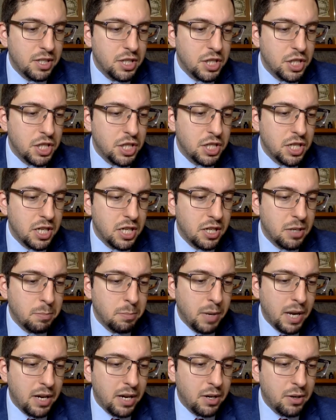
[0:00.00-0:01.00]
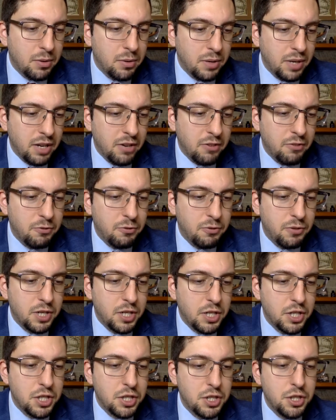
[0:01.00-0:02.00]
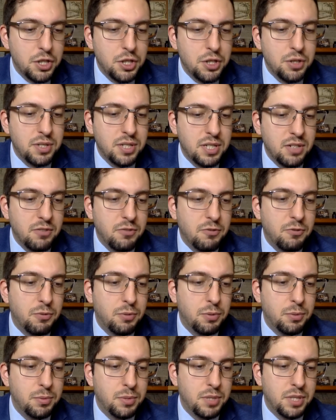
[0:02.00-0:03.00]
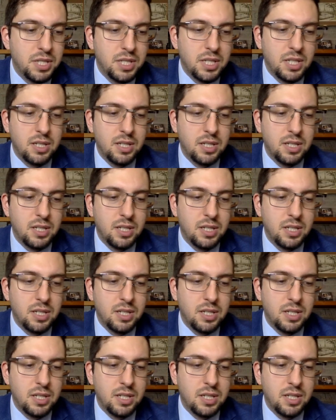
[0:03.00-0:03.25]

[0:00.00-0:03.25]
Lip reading: shisha tobacco and fresh juicy fruits.